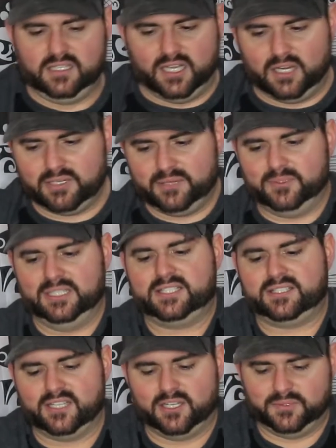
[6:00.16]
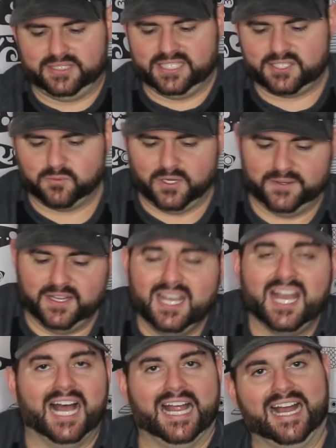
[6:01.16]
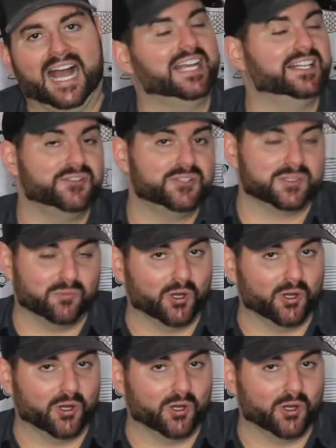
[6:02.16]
All right, well, let's start with this one. I'm going to do some